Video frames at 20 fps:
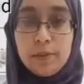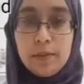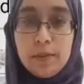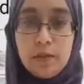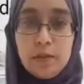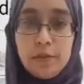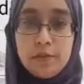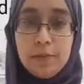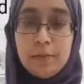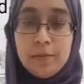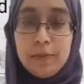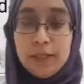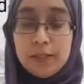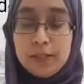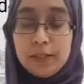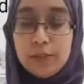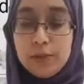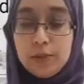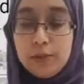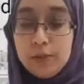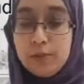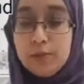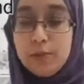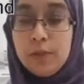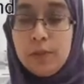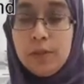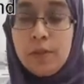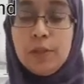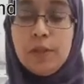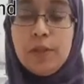part of the practical,
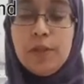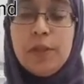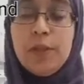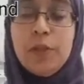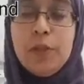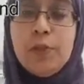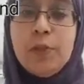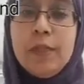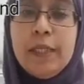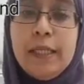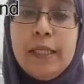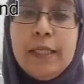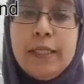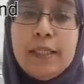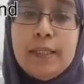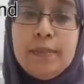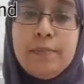you will need